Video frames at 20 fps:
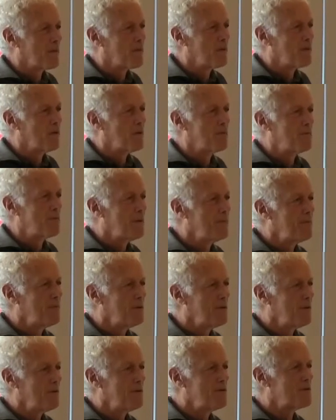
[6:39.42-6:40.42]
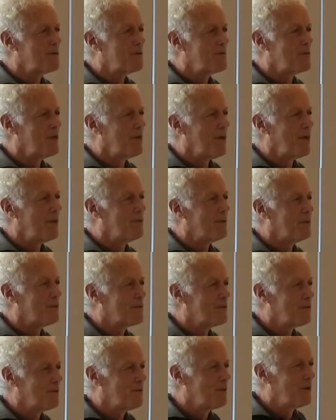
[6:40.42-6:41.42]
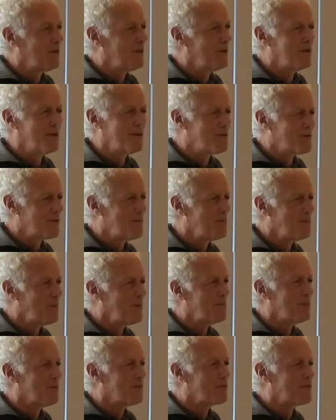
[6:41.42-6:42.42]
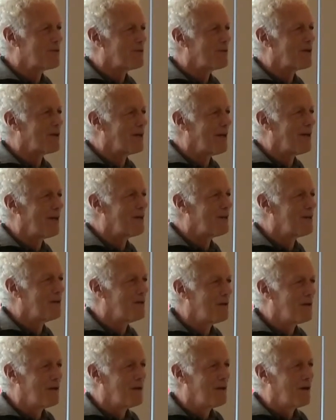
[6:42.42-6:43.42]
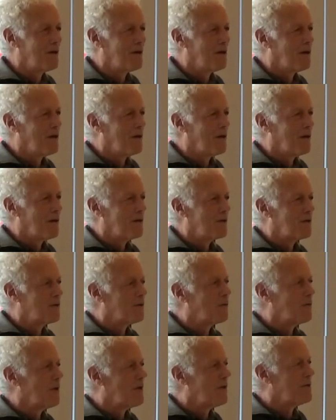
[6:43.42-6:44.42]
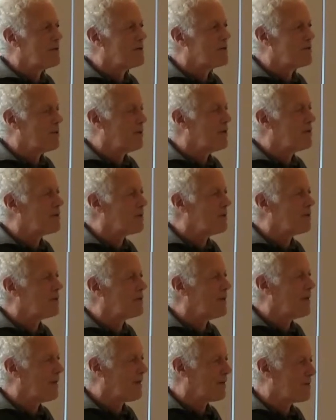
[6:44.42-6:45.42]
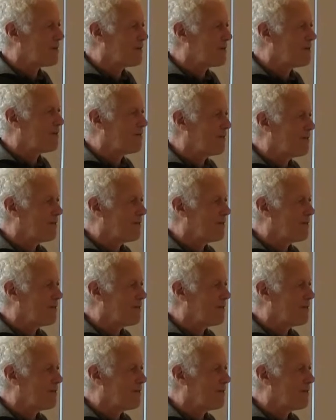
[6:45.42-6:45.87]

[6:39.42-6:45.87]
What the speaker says: You know, people used to be able to read, and some people still can, the great spiritual texts.